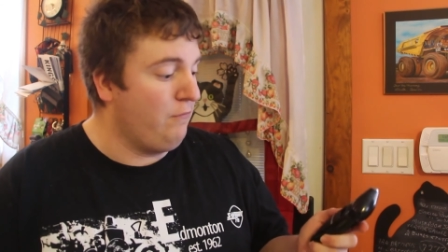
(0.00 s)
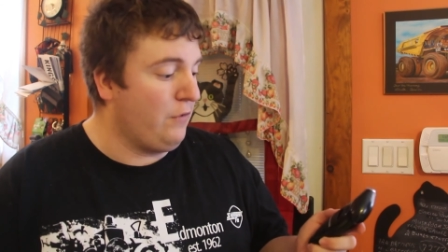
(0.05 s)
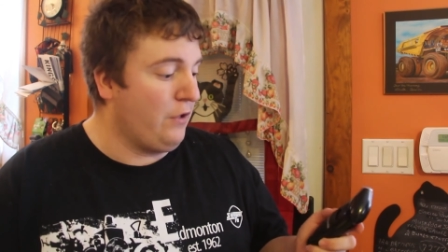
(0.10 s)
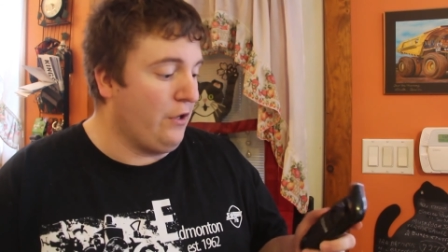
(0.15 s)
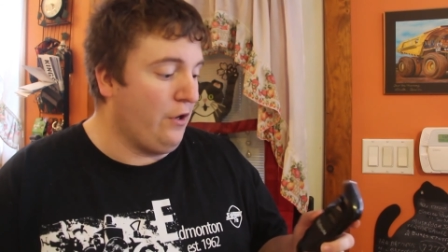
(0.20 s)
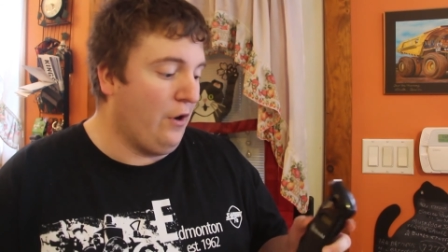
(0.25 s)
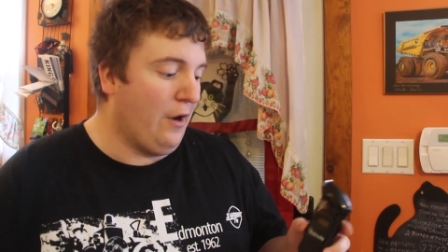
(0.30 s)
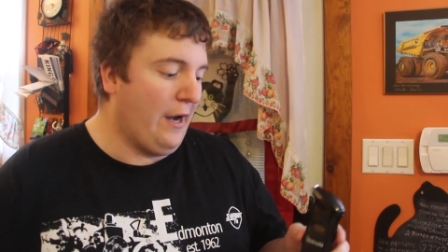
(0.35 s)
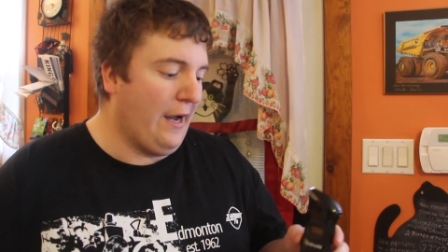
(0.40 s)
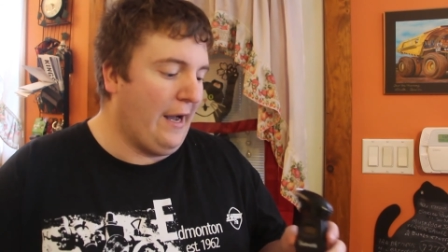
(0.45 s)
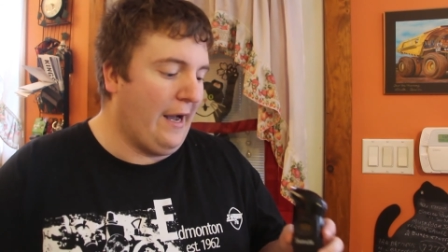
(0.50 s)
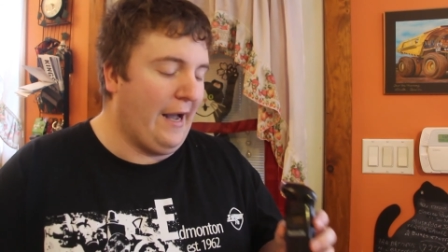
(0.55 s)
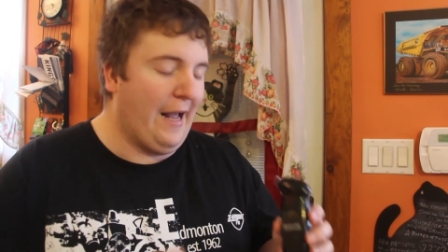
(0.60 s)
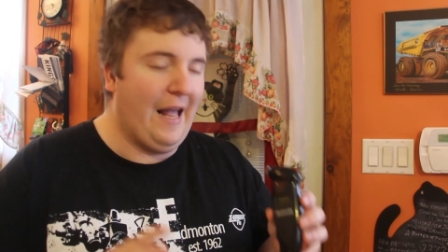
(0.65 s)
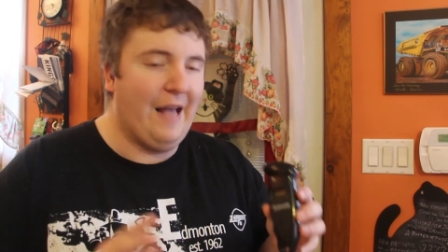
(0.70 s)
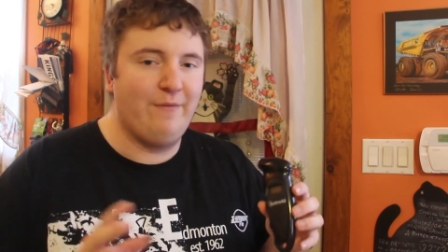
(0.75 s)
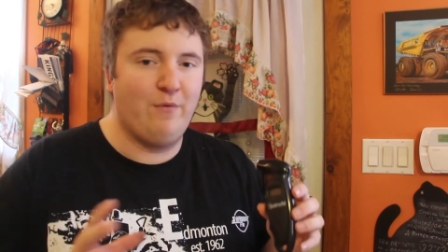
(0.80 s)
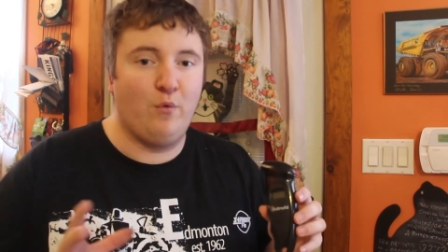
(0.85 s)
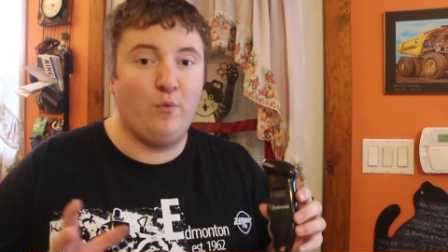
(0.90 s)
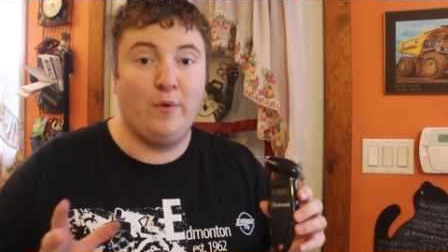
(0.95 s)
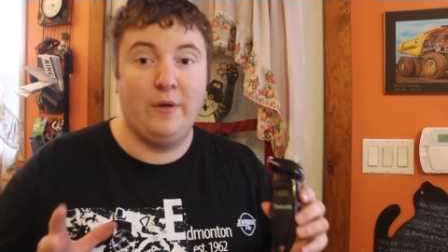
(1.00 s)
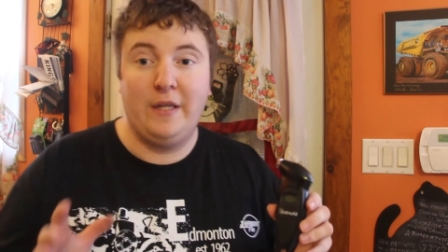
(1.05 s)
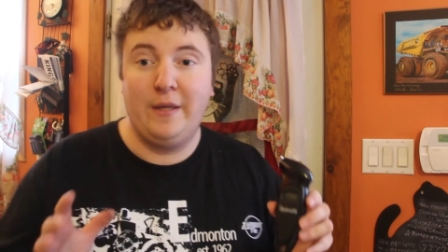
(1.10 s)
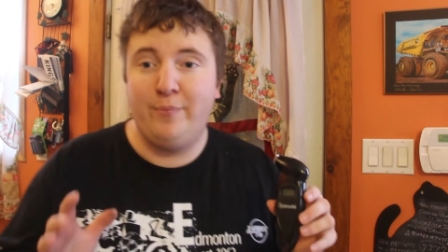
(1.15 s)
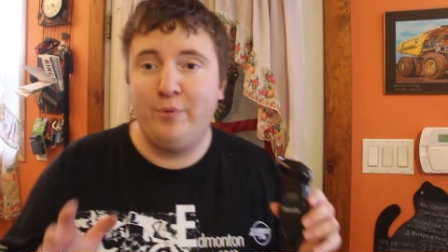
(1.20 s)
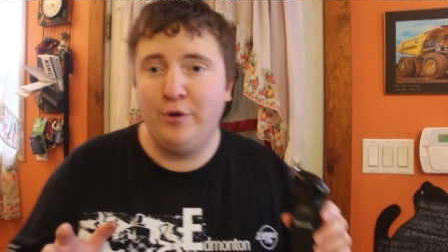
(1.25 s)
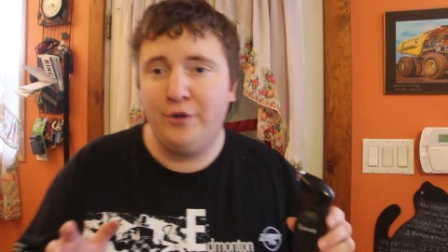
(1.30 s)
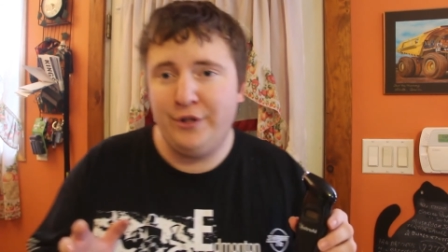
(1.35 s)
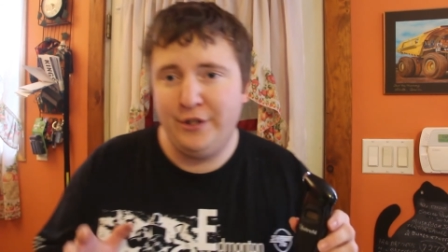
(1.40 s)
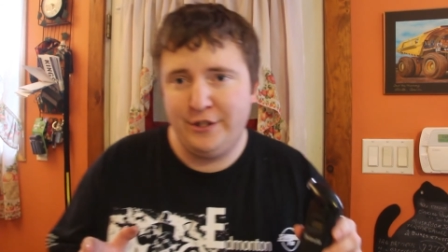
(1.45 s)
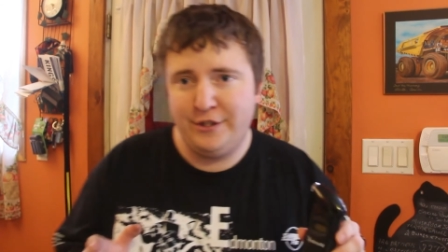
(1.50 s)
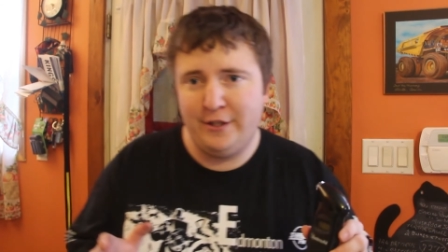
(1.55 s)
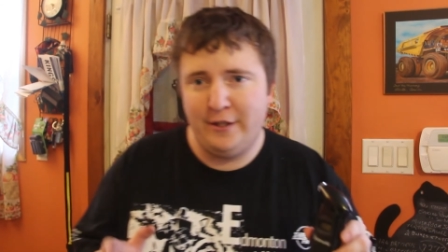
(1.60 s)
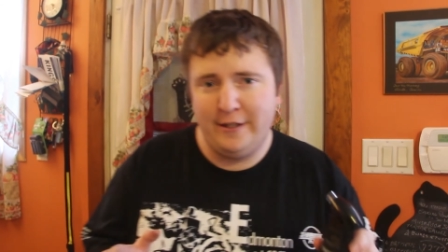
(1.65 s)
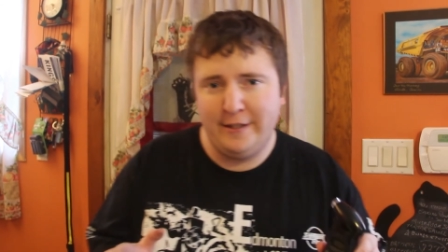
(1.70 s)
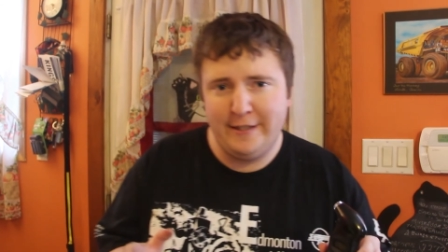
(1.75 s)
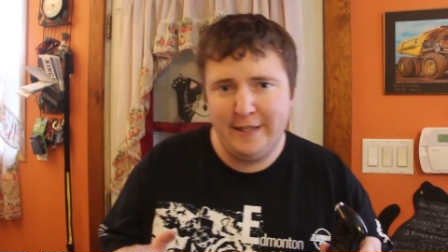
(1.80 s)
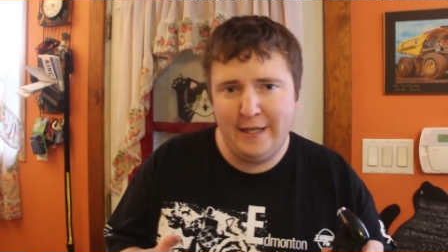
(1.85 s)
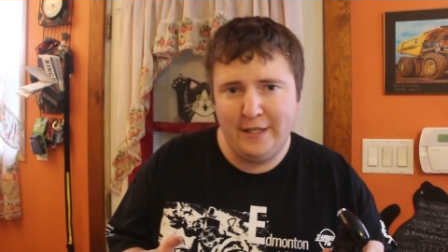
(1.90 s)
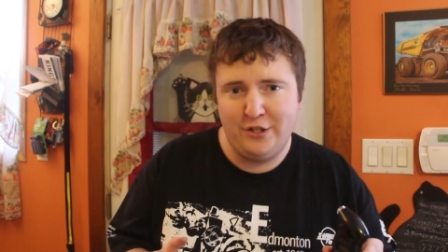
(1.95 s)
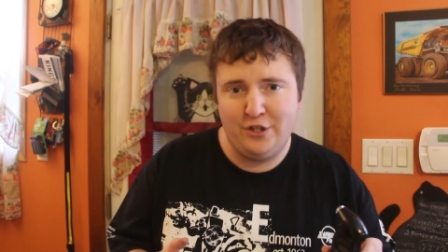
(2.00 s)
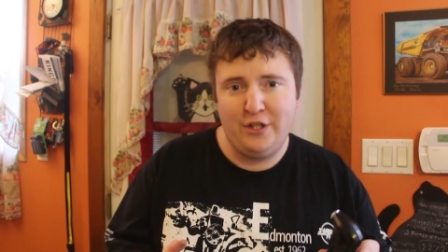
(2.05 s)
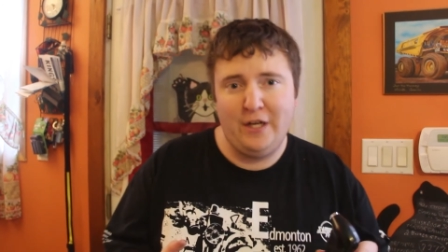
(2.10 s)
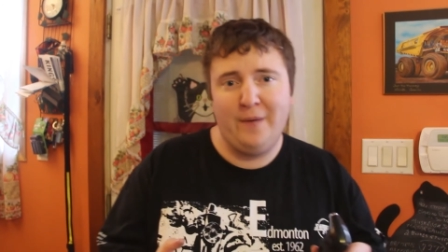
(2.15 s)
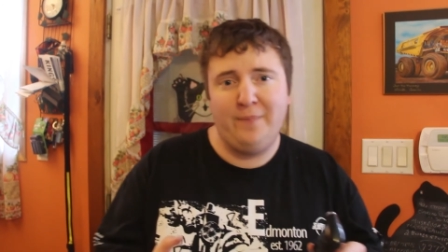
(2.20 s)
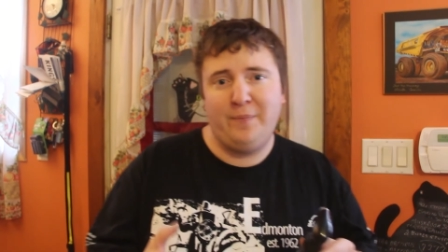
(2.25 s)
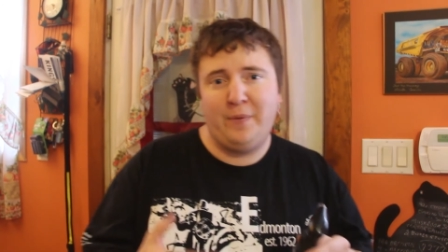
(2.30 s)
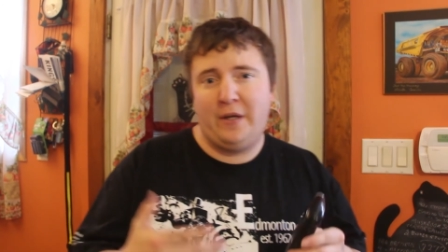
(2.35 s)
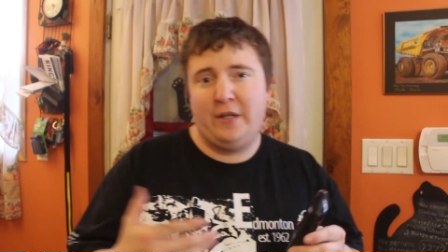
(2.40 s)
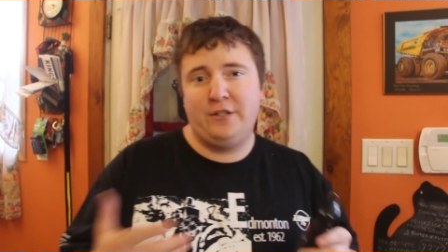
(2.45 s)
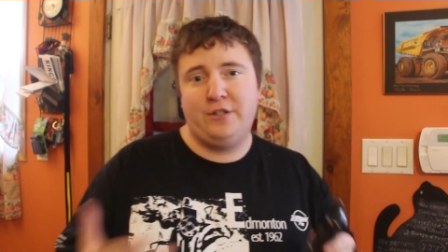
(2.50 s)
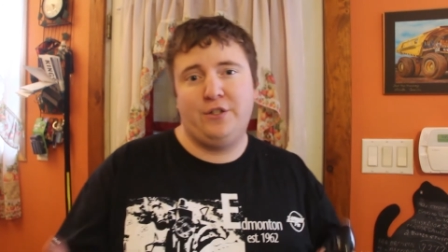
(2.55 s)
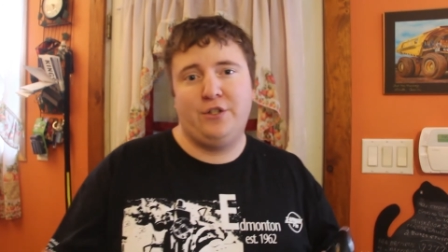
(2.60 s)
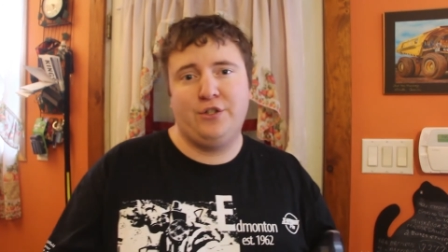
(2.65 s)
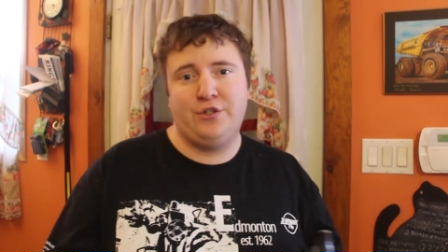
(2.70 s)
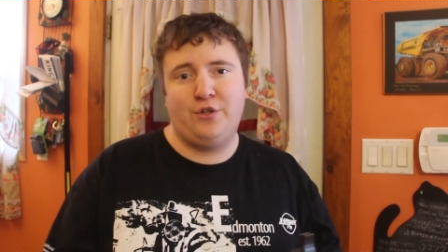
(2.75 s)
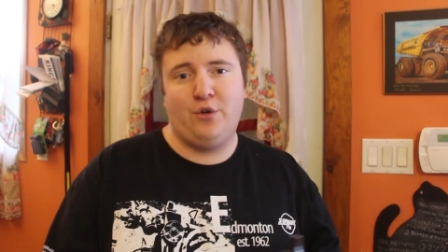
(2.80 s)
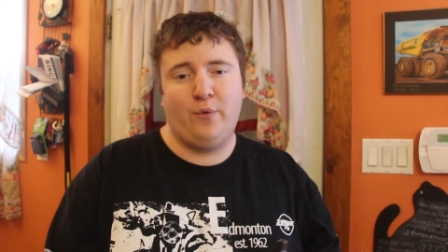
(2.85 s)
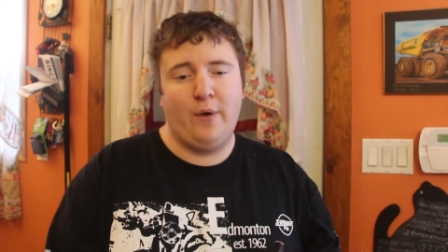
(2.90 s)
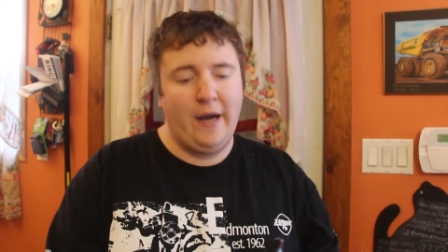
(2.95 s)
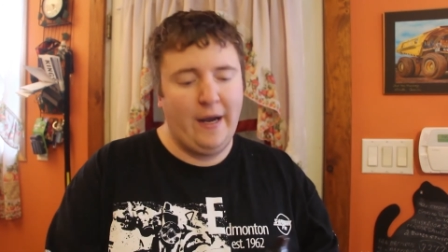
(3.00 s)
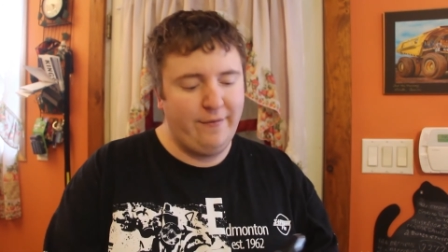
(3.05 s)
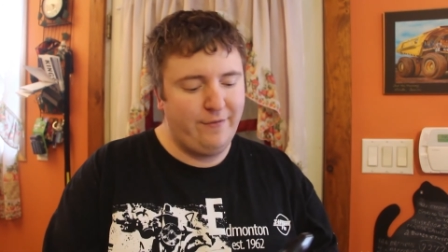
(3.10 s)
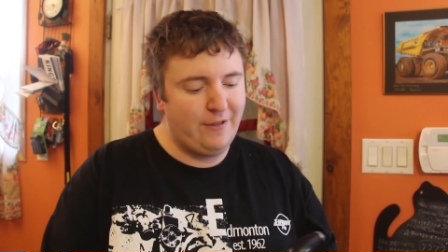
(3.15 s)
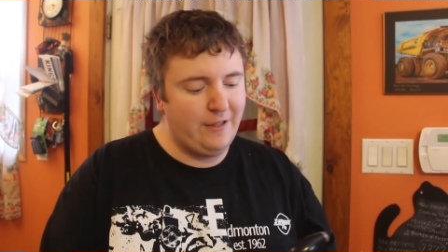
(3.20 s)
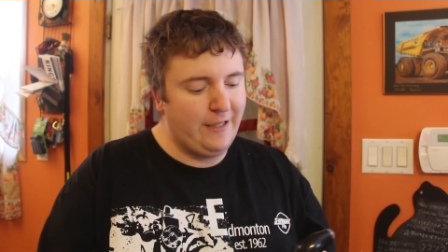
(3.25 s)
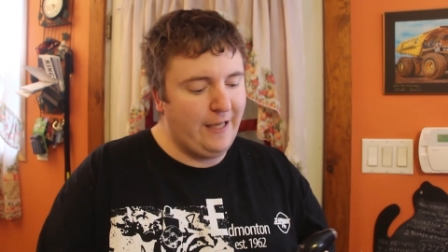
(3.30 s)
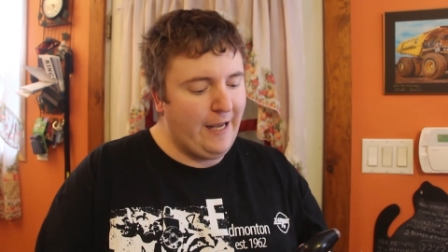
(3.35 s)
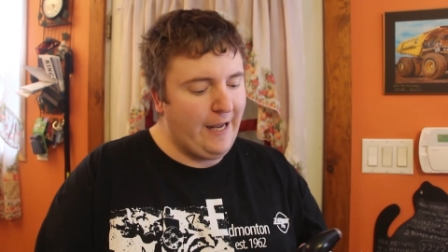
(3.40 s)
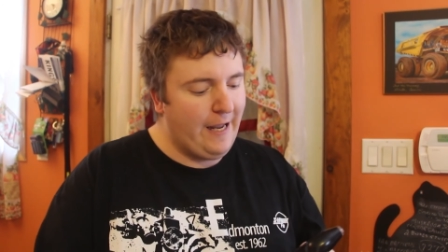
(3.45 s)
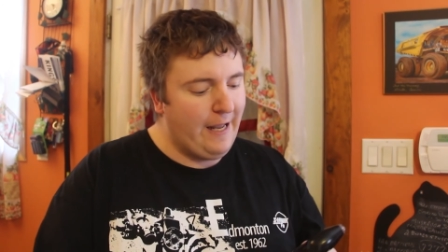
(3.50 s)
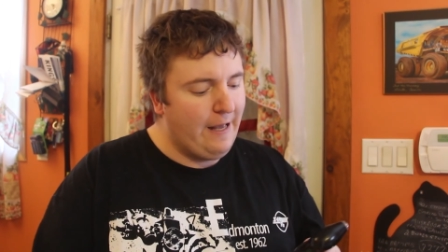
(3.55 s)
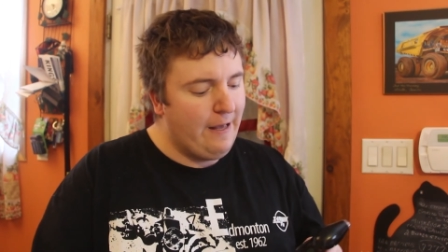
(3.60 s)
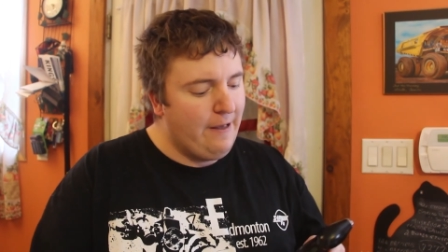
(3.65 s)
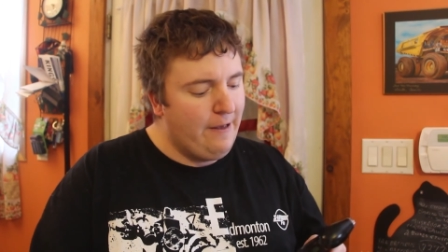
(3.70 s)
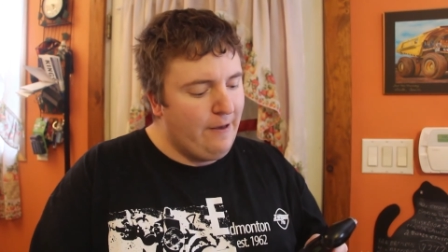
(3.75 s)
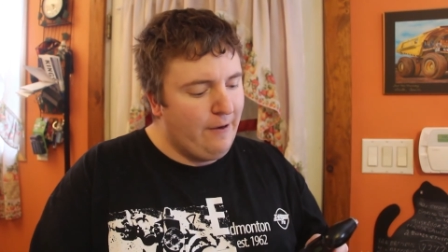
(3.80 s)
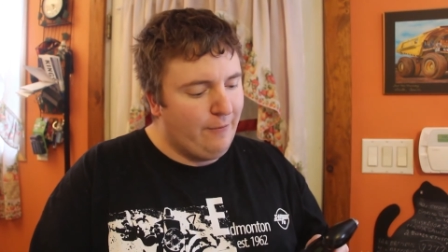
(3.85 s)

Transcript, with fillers: you know, I haven't really put this to the test yet because it just arrived today.